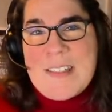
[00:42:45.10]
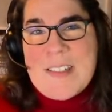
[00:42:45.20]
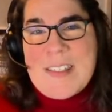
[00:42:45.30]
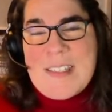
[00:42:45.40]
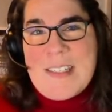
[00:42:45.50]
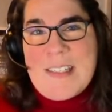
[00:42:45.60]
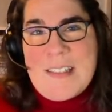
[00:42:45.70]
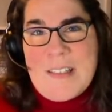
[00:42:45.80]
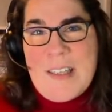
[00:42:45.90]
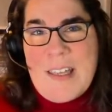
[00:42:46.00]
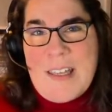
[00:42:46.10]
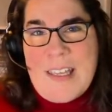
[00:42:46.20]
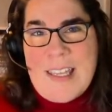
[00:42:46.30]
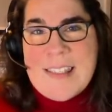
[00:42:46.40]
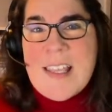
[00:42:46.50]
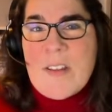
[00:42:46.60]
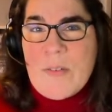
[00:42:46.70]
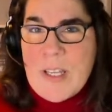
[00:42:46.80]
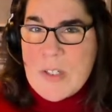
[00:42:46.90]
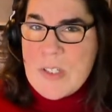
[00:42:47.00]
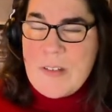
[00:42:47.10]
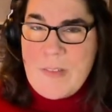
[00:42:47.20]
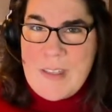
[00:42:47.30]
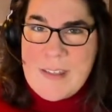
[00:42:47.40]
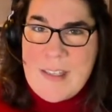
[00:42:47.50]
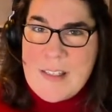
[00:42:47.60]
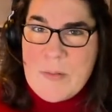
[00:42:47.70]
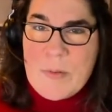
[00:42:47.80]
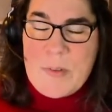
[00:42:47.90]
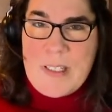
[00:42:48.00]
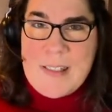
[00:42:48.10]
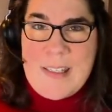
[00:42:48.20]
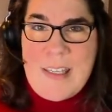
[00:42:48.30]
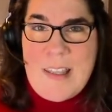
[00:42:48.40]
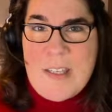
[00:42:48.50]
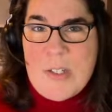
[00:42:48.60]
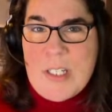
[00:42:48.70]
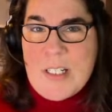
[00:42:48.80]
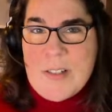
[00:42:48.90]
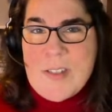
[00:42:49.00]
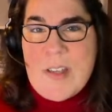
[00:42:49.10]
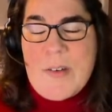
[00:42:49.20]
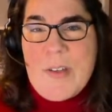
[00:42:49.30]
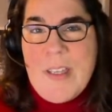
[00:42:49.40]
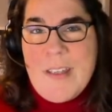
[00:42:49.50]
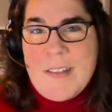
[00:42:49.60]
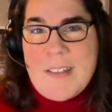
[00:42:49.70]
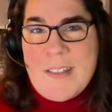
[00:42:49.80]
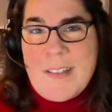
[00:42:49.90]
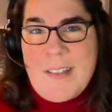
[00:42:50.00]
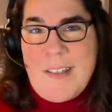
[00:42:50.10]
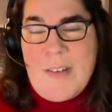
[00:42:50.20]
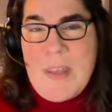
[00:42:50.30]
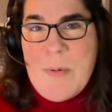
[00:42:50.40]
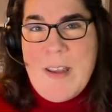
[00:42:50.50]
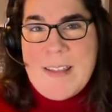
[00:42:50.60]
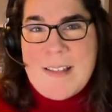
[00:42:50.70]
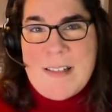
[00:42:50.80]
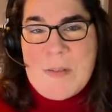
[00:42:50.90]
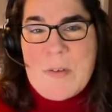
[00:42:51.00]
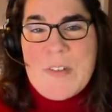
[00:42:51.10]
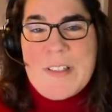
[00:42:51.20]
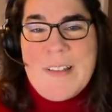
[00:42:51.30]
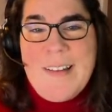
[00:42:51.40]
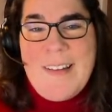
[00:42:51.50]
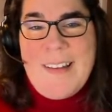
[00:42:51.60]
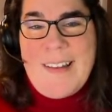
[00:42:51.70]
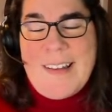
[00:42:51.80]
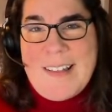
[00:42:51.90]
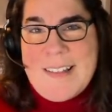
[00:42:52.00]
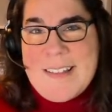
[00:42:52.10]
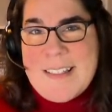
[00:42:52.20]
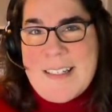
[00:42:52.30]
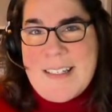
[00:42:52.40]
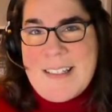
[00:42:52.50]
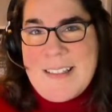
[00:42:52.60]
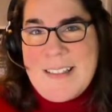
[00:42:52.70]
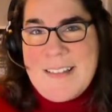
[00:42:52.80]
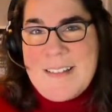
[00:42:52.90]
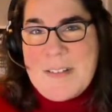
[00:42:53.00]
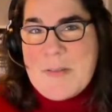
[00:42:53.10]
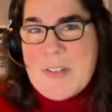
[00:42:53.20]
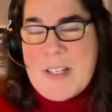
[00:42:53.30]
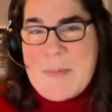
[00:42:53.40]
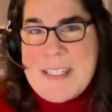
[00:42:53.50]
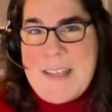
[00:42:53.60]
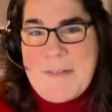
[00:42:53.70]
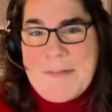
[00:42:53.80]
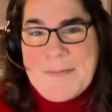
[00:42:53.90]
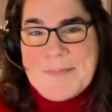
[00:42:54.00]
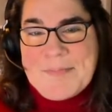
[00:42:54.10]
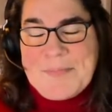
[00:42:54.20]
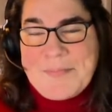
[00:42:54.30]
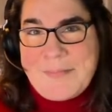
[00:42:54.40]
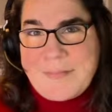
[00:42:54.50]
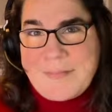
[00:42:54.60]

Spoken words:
Just a acceleration of these things that we're really seeing this year. So to keep our heads on a swivel and try to be safe.